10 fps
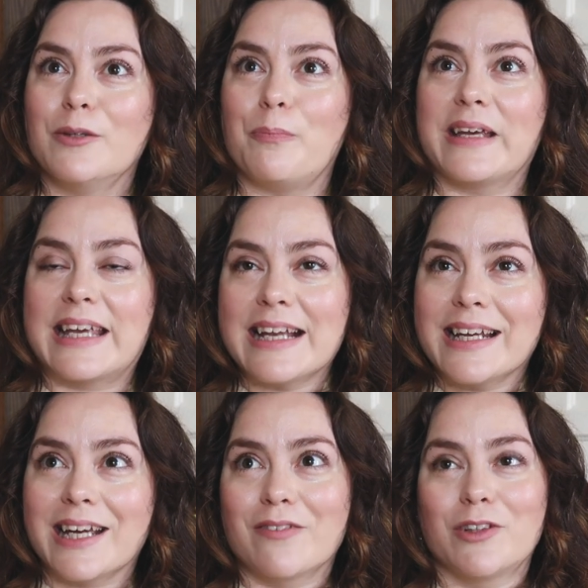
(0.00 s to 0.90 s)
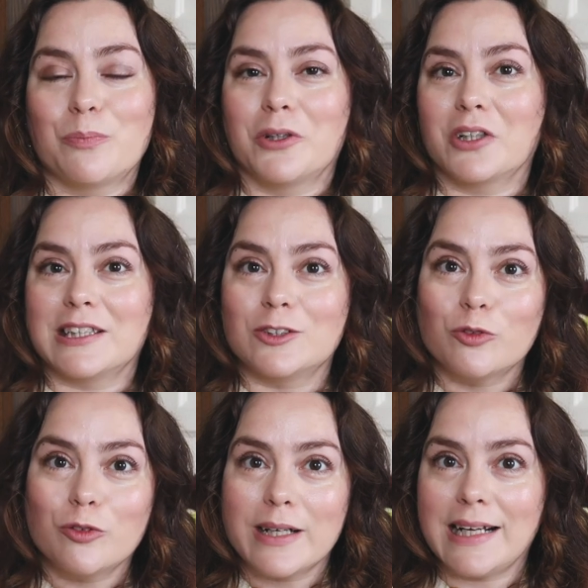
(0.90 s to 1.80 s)
The beginning of the book is
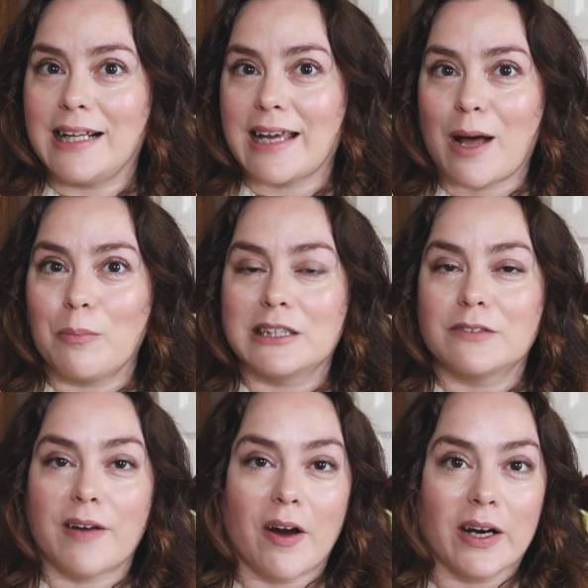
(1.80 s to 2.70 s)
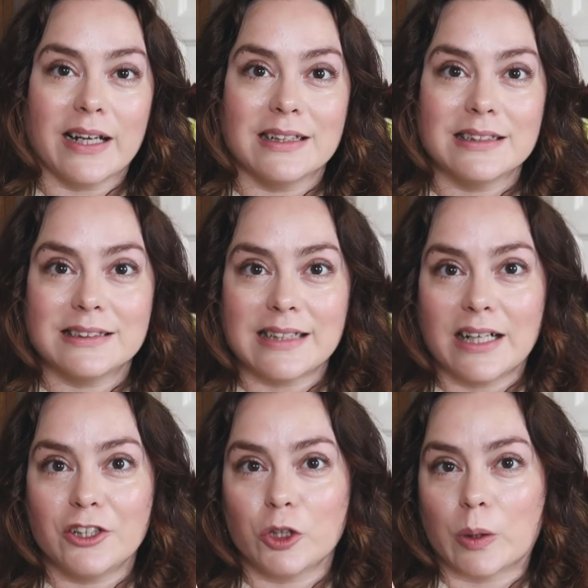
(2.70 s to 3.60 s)
really atmospheric. It's
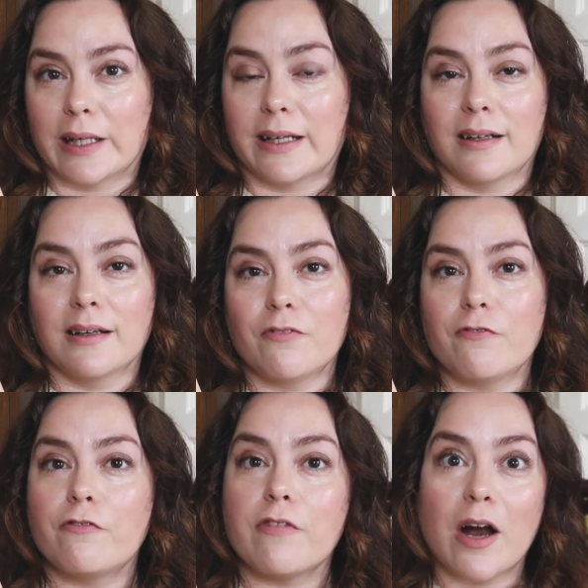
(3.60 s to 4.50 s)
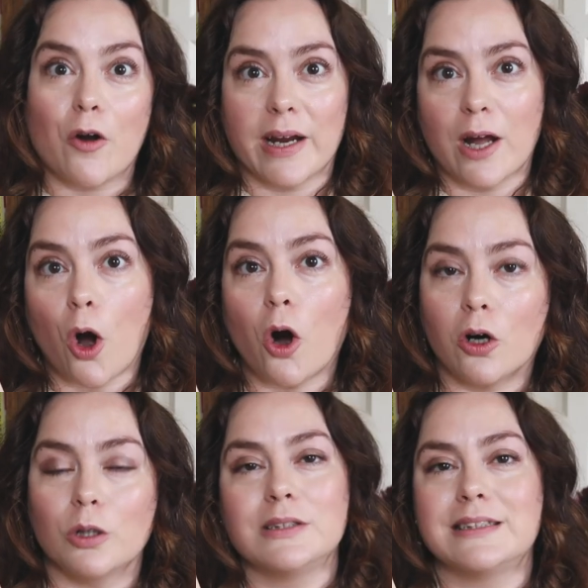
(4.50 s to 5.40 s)
set during a very
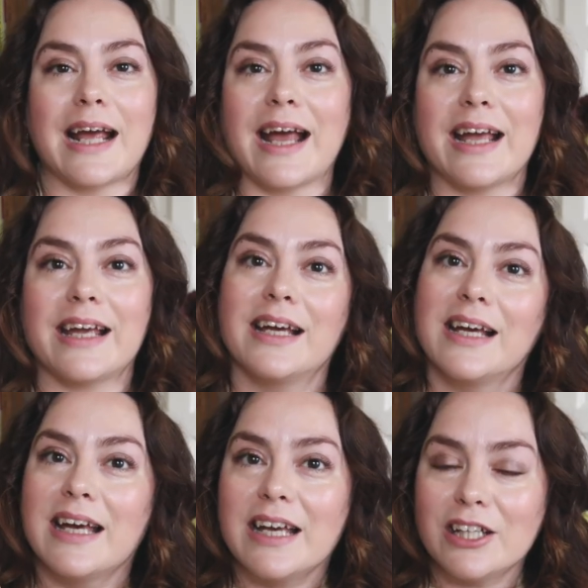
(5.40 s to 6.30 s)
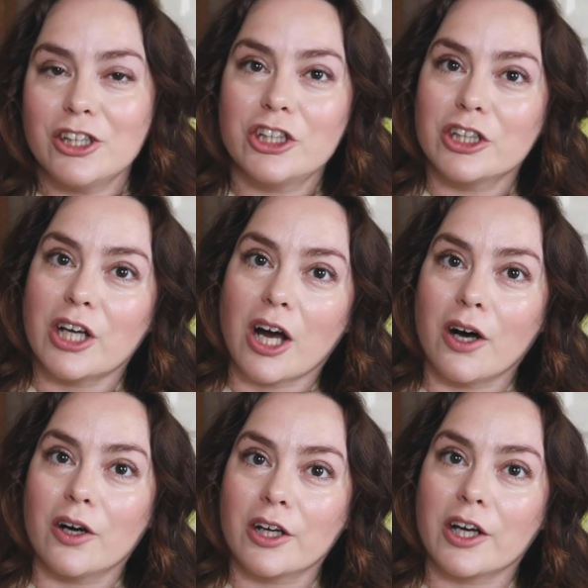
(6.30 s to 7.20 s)
hot day in
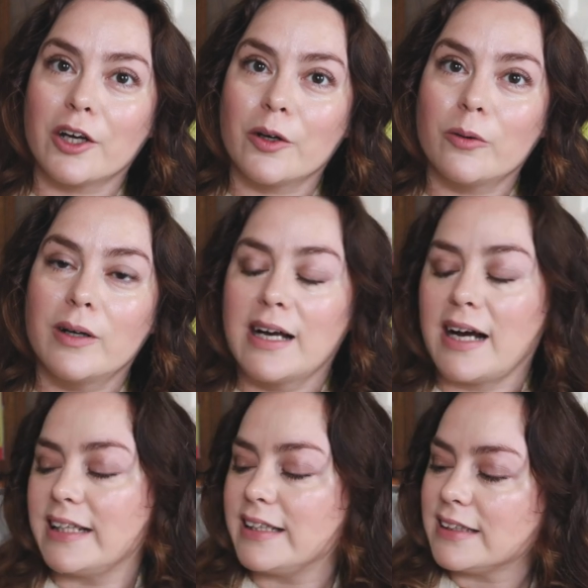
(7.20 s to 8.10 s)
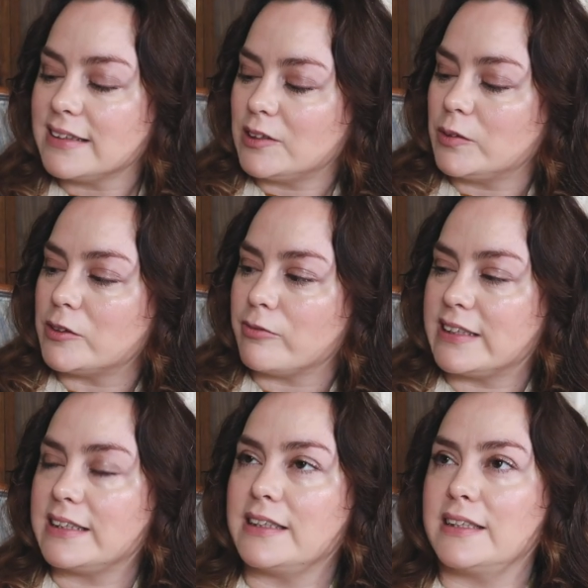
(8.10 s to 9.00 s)
Chicago. I think this was
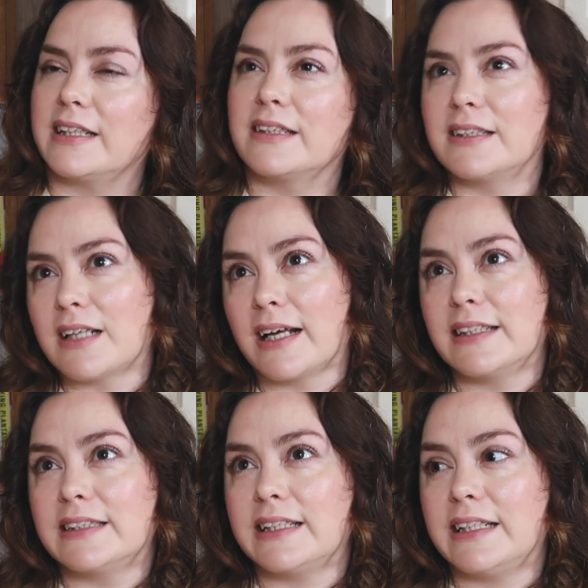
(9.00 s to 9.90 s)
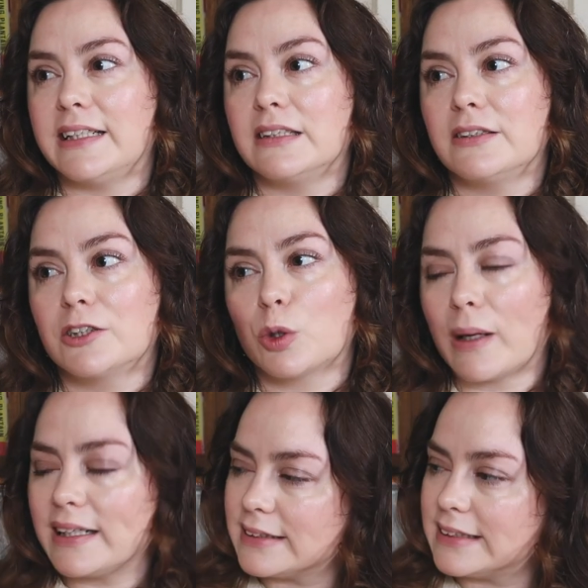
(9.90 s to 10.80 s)
written in the
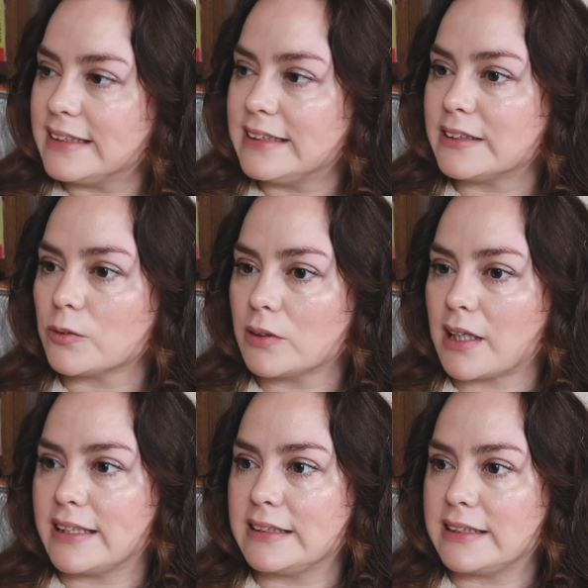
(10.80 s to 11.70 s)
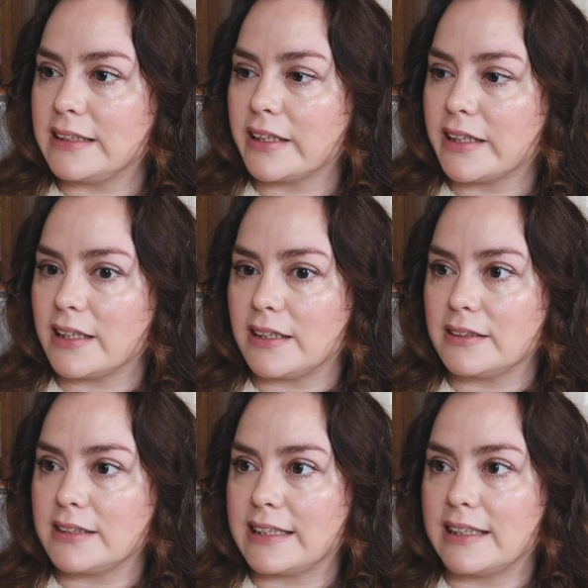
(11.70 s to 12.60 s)
1920s or
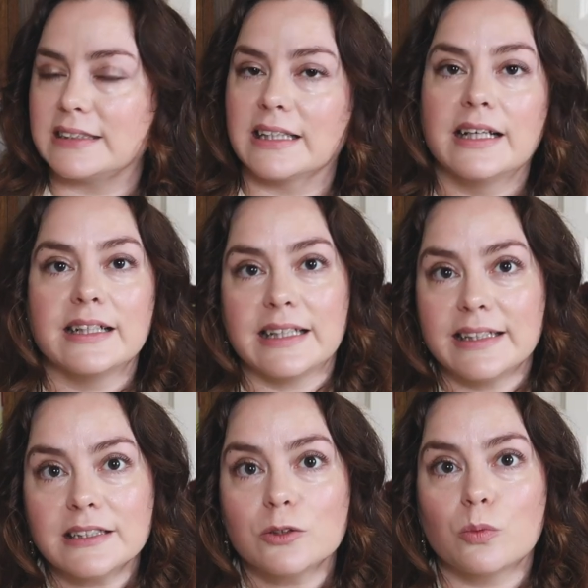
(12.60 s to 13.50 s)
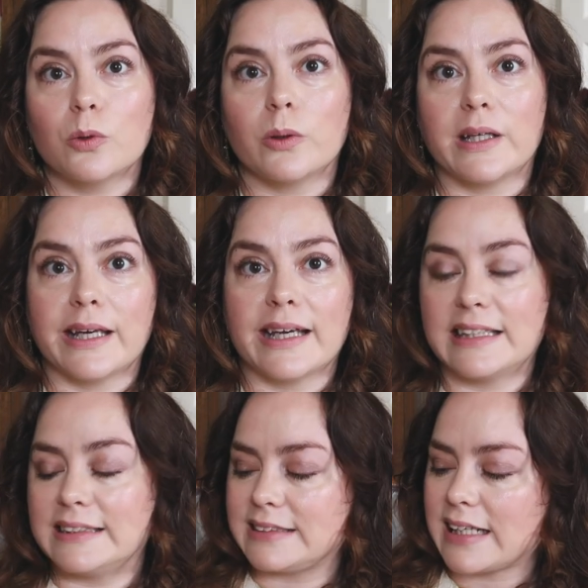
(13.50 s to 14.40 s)
1930s, the interwar
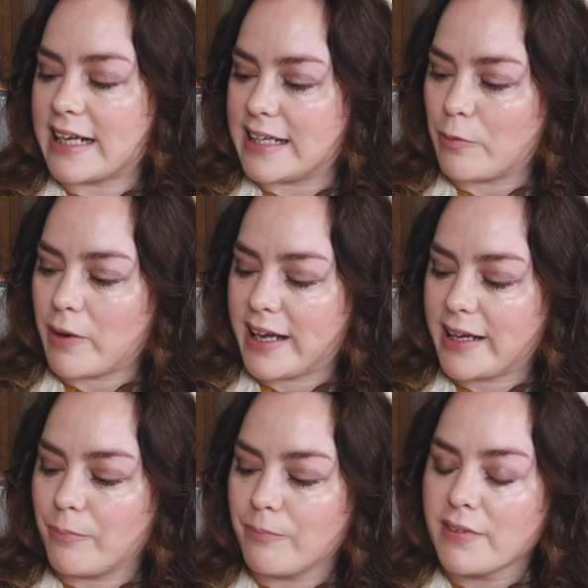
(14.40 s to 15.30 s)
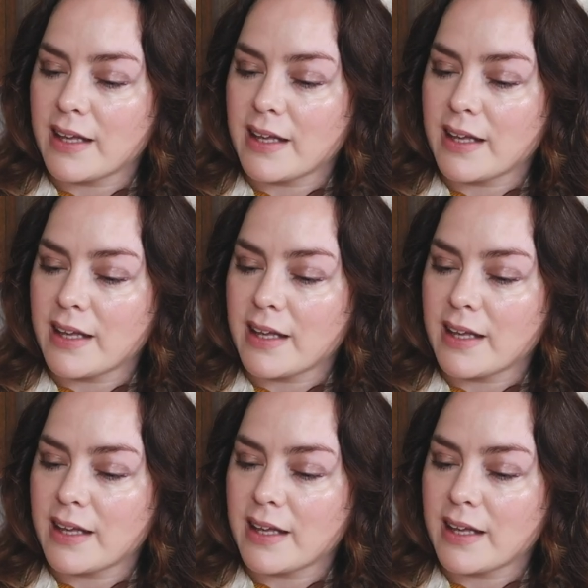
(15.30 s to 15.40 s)
years anyway.